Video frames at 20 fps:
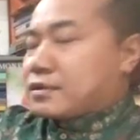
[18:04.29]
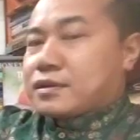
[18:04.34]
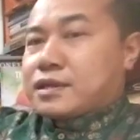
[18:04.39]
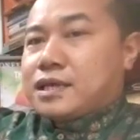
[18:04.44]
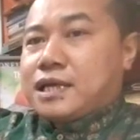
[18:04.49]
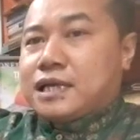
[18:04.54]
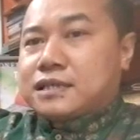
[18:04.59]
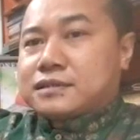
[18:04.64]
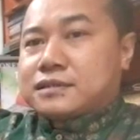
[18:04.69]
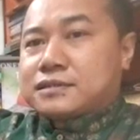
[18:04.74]

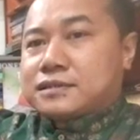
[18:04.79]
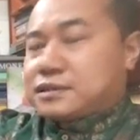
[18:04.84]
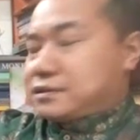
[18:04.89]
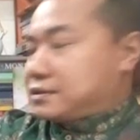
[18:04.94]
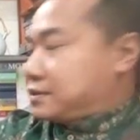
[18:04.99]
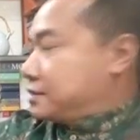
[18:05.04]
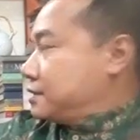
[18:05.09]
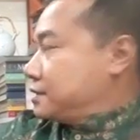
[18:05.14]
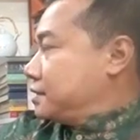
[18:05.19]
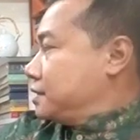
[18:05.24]
axis.
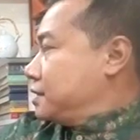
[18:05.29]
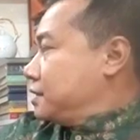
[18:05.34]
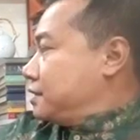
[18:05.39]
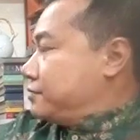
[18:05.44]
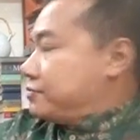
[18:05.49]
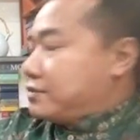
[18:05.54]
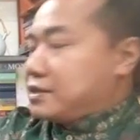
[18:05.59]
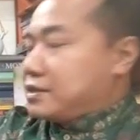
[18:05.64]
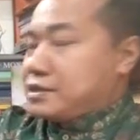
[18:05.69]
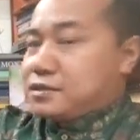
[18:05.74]
If
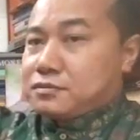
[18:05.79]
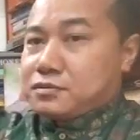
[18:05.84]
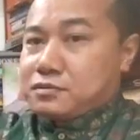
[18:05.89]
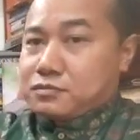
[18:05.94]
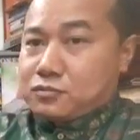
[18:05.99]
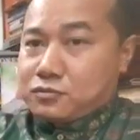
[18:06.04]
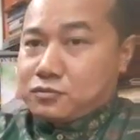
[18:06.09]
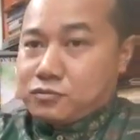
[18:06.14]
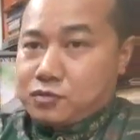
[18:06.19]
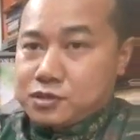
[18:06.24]
I
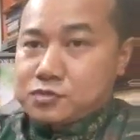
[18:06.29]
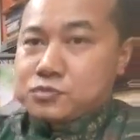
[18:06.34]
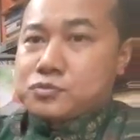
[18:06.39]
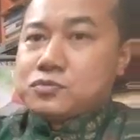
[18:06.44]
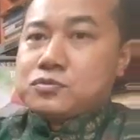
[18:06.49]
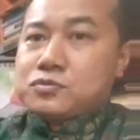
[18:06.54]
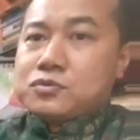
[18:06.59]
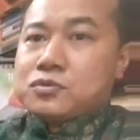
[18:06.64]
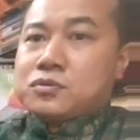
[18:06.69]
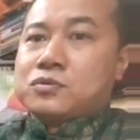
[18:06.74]
want to
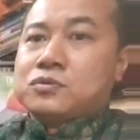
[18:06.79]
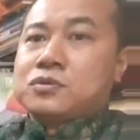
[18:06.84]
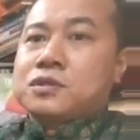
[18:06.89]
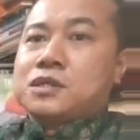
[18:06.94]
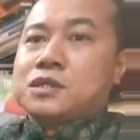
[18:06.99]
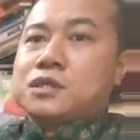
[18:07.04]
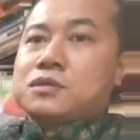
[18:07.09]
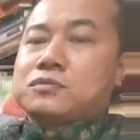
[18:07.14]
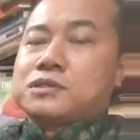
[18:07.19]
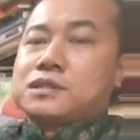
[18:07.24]
know
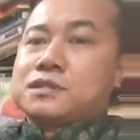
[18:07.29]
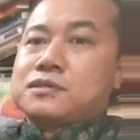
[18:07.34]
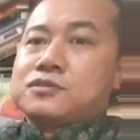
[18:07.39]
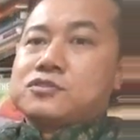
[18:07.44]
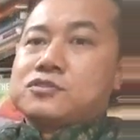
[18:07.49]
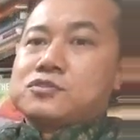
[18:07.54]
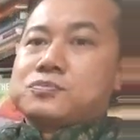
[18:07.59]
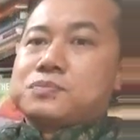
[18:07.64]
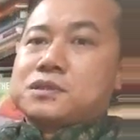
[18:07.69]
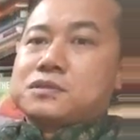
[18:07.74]
whether this
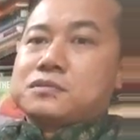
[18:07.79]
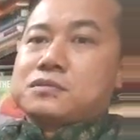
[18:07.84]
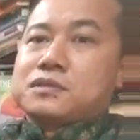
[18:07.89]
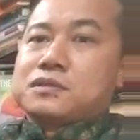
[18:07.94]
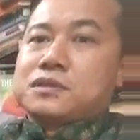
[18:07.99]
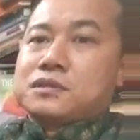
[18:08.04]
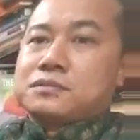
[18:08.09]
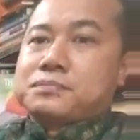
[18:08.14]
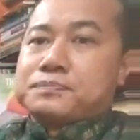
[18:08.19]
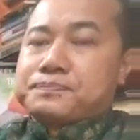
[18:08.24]
particular